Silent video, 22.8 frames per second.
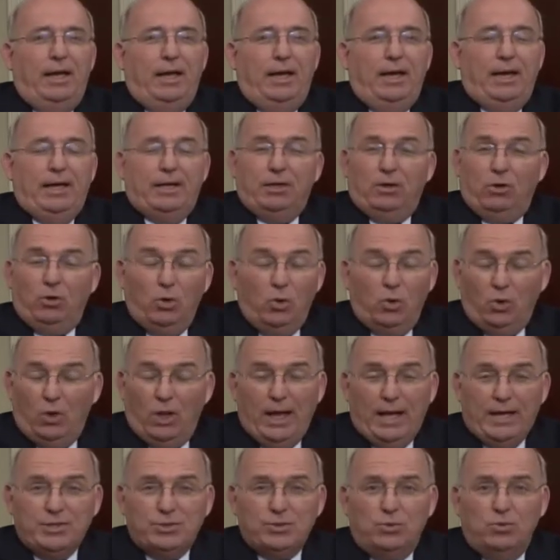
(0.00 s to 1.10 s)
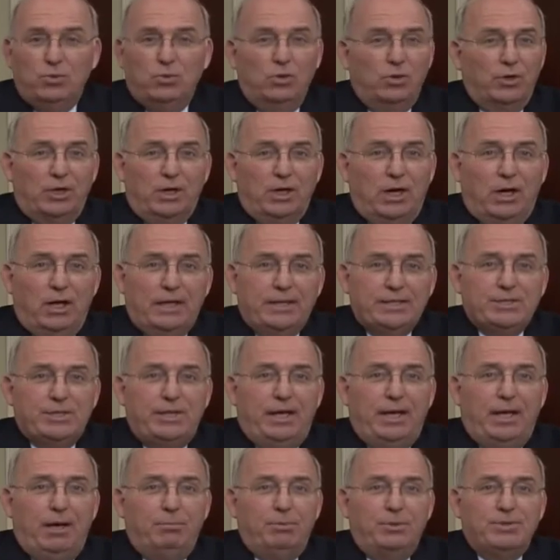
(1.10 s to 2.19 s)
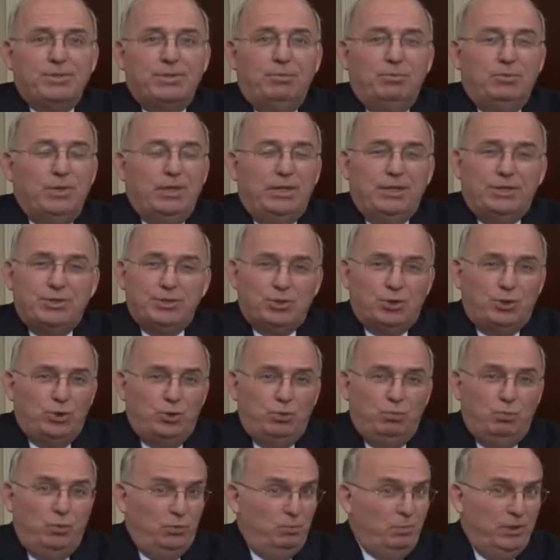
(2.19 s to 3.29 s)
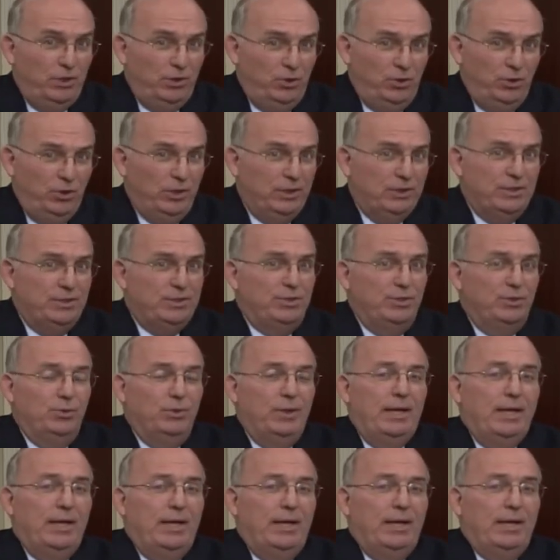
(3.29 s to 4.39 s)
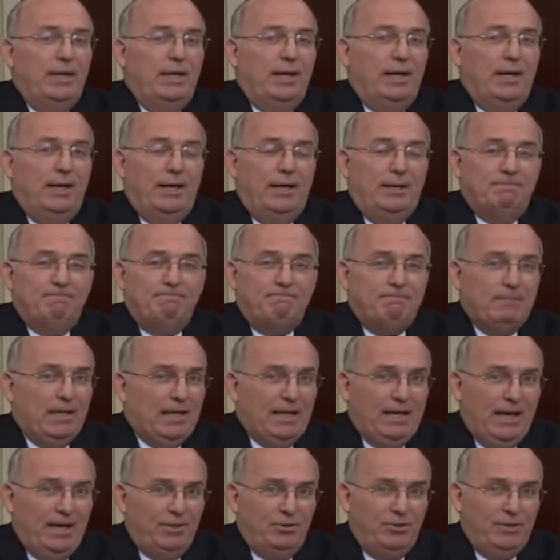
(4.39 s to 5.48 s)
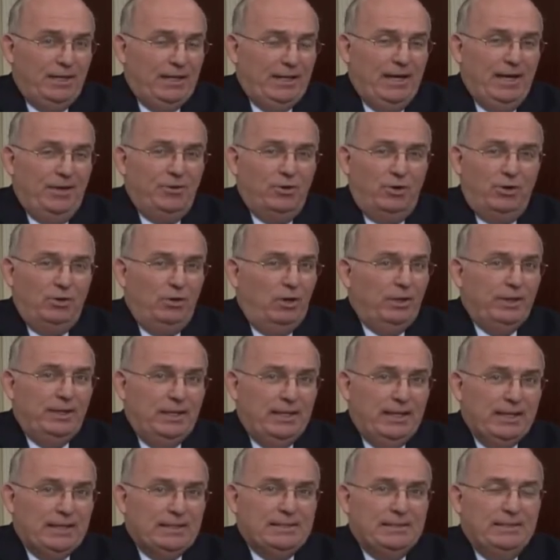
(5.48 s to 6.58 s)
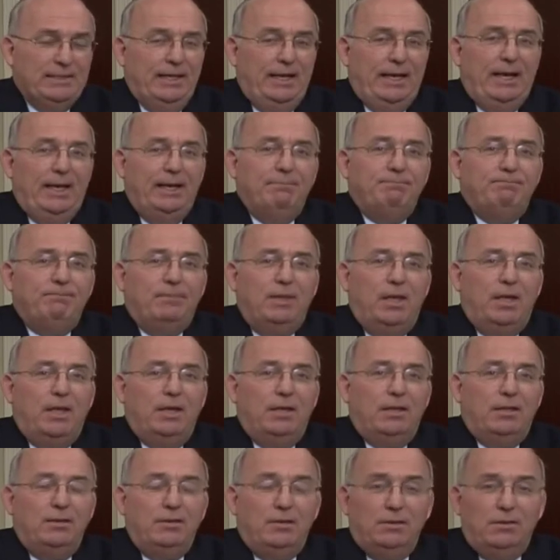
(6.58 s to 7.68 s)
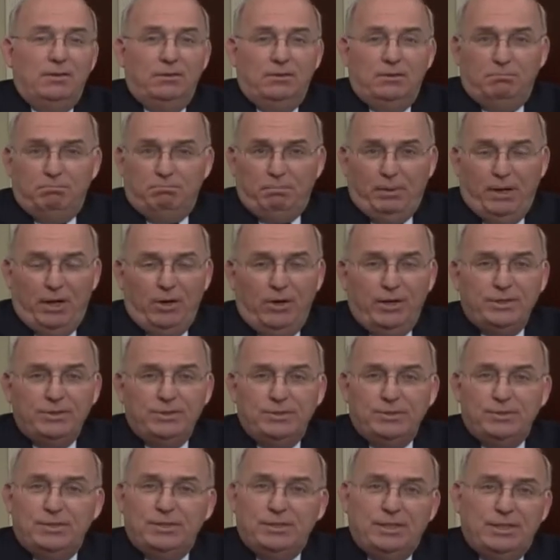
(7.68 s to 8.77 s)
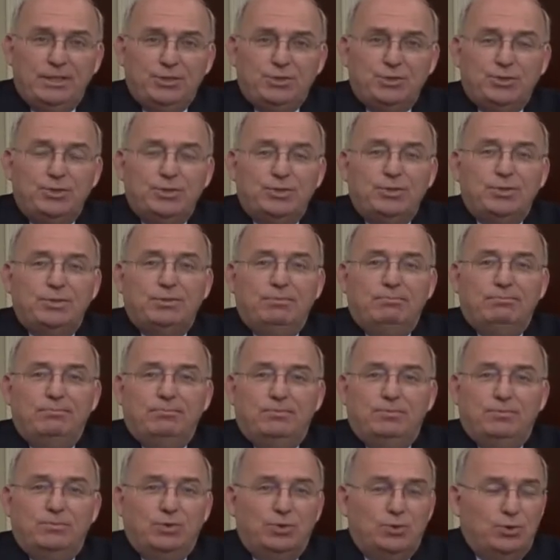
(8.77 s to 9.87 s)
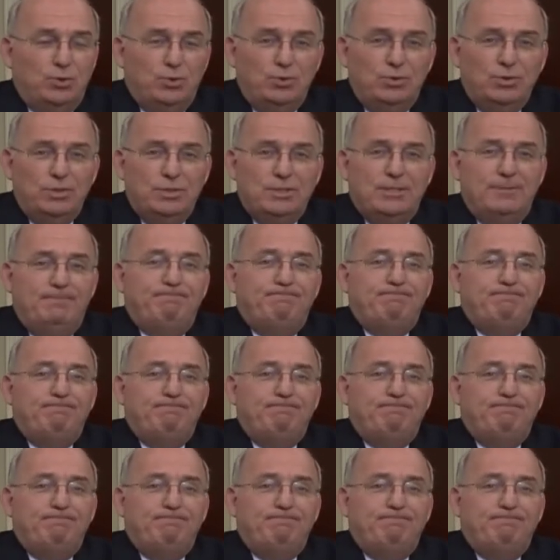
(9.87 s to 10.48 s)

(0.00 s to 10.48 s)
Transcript: at a local high school or college campus, it would be good to gather together the next day, parents, teachers, students,